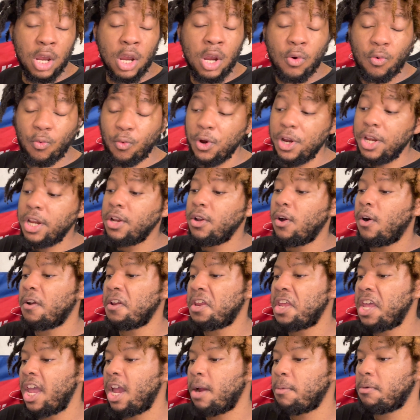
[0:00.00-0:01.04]
read it on
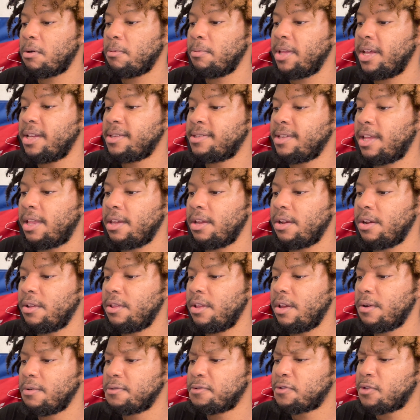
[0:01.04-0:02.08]
camera, but that's not here or
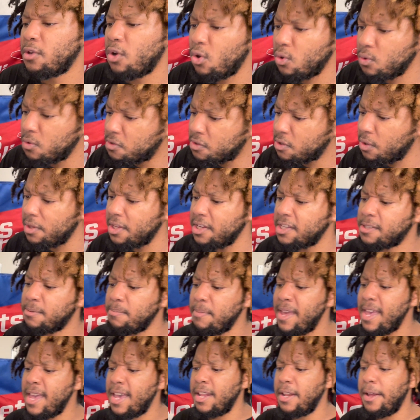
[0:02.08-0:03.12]
there. So this
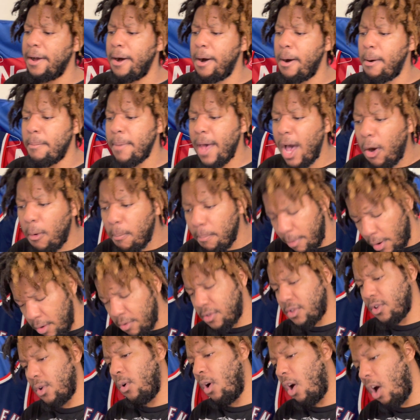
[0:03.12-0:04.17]
man,
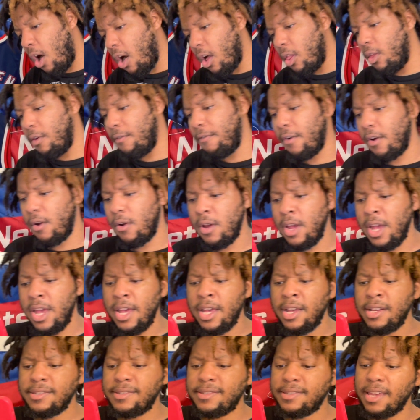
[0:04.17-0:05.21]
Alberto Oliver,
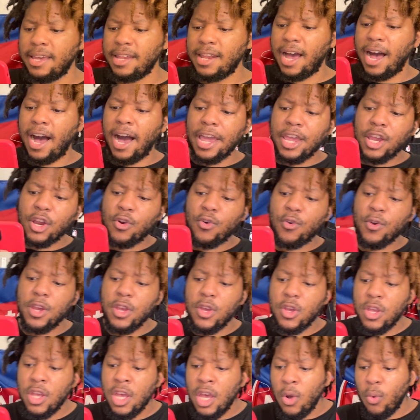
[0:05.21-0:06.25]
said, I
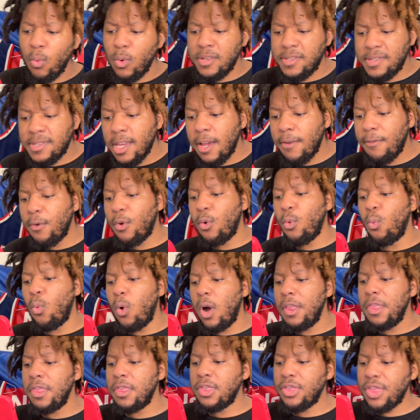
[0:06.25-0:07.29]
agree with Sever
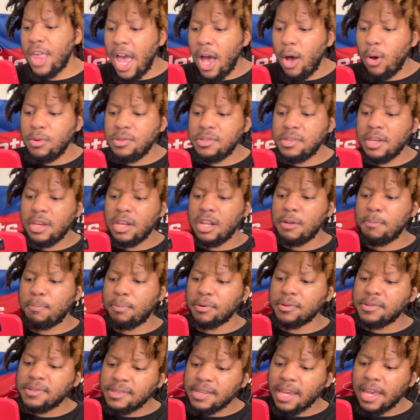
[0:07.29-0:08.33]

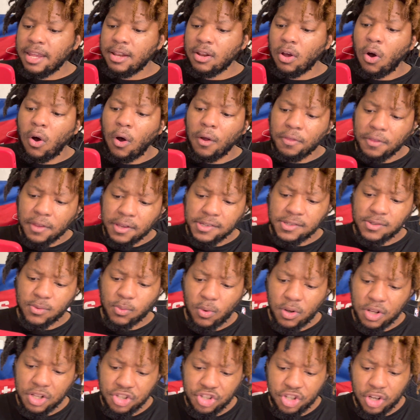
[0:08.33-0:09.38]
1,000% on this
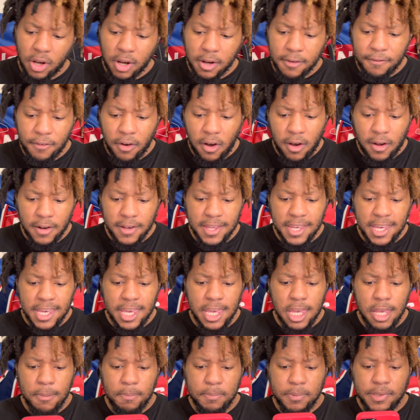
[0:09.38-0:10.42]
one. Jacques Vaughn
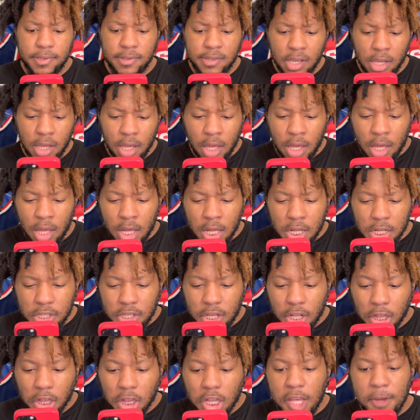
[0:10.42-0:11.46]
keeps
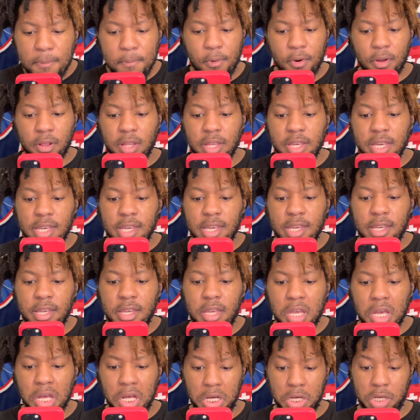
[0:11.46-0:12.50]

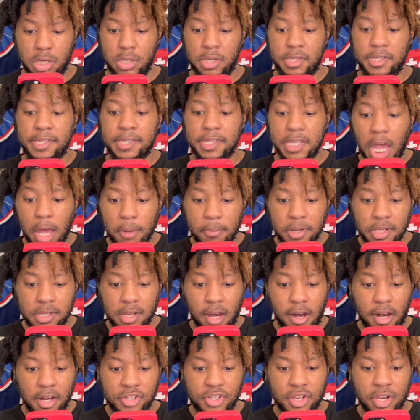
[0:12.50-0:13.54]
deliberately
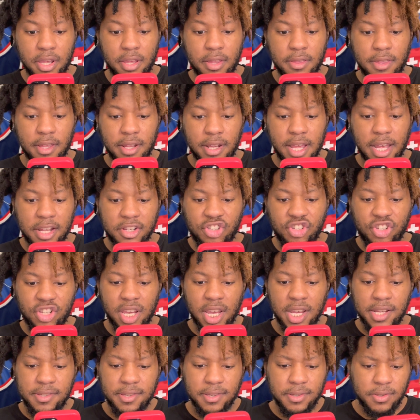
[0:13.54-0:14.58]
sabotaging the Nets'
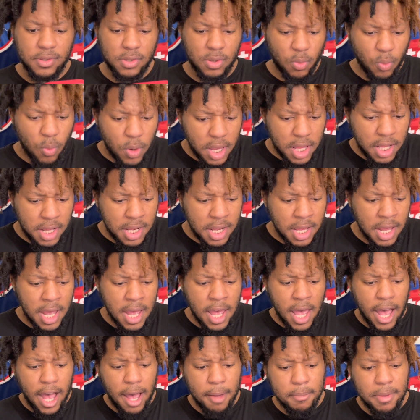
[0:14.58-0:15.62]
chances to win.
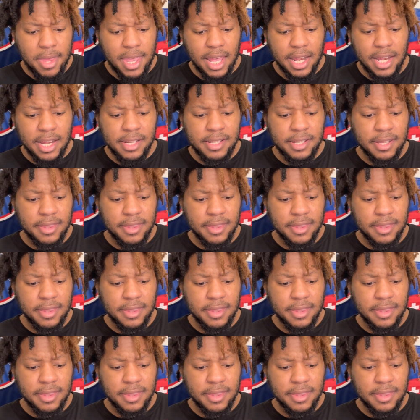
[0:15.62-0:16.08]
I'm beginning to